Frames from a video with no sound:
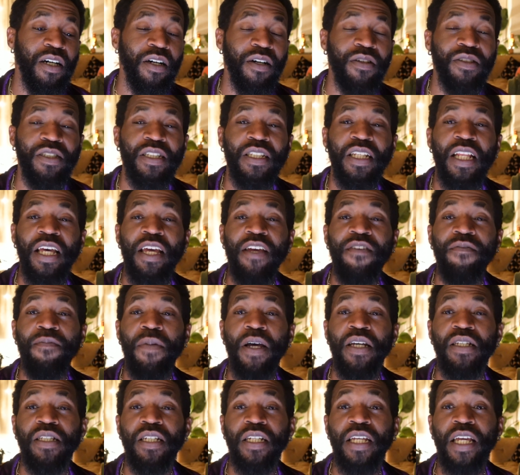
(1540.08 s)
slave
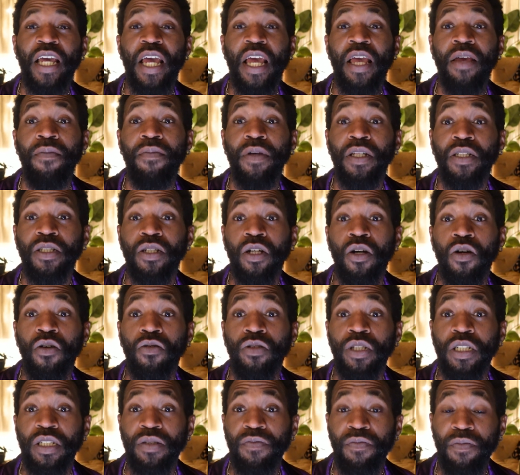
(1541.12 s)
master came and
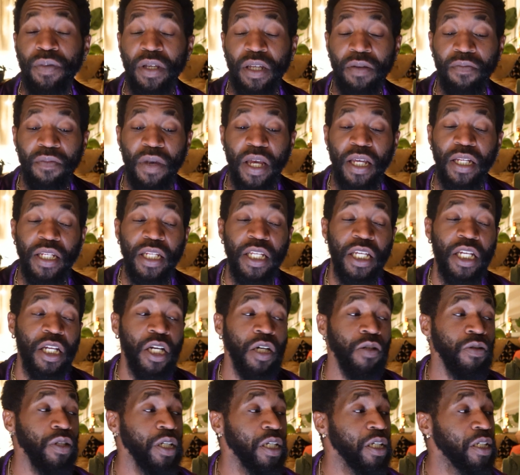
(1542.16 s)
told this big
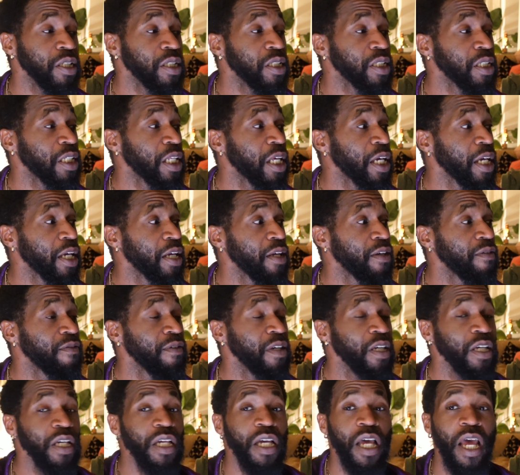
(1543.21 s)
mandingo nigga
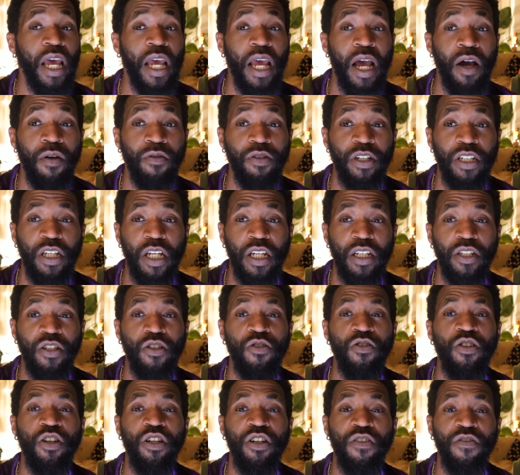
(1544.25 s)
slave, hey,
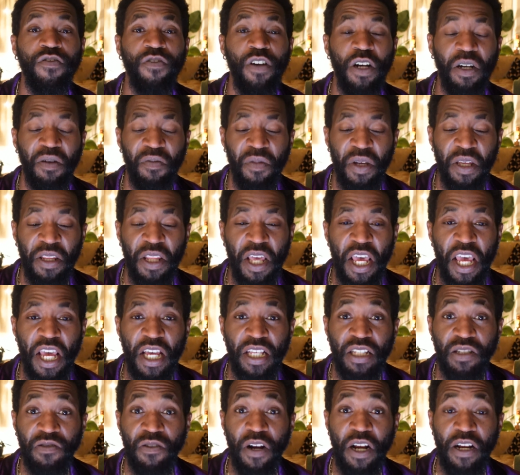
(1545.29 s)
you gonna fuck me in the
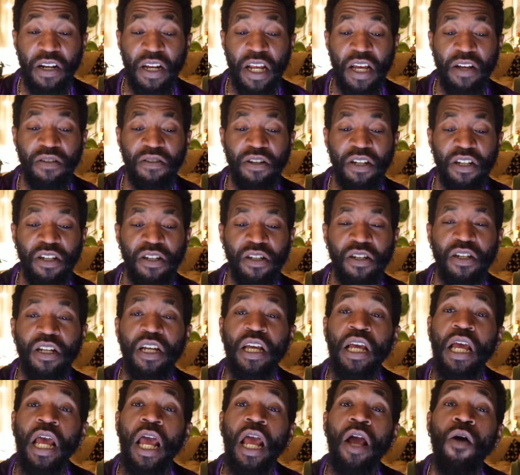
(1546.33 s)
ass right now, nigga.
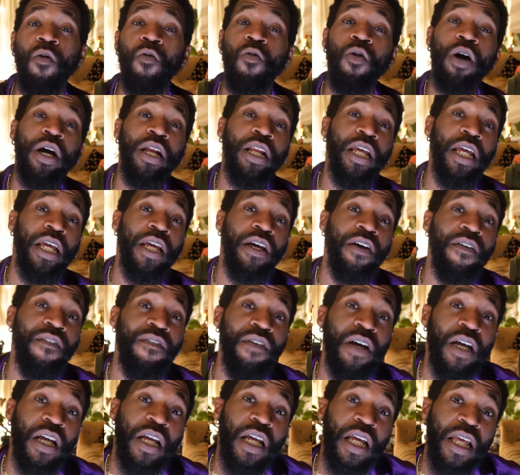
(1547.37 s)
And what
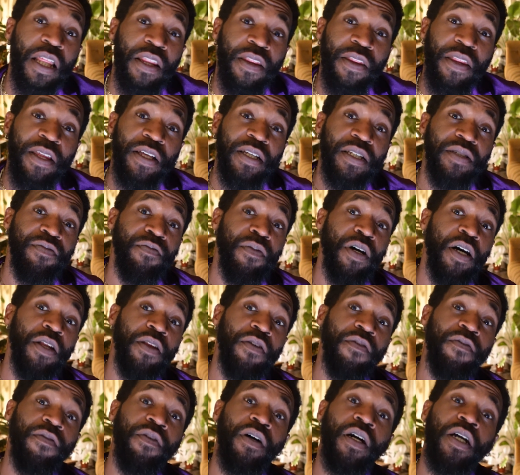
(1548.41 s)
if this
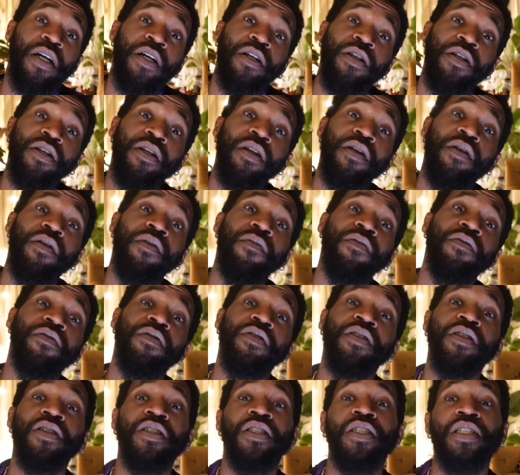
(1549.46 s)
motherfucking
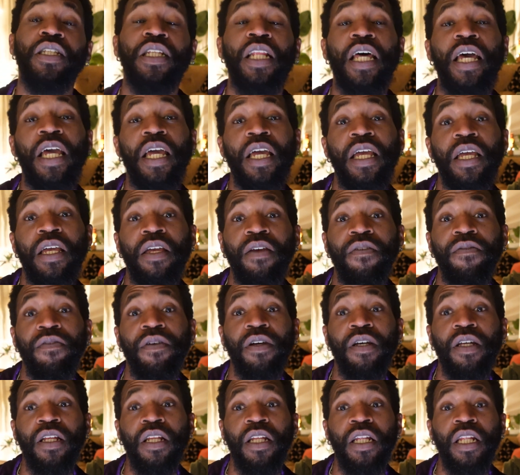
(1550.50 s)
slave
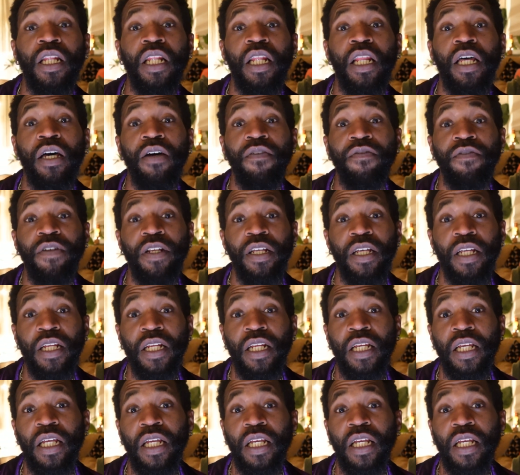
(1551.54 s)
loved it?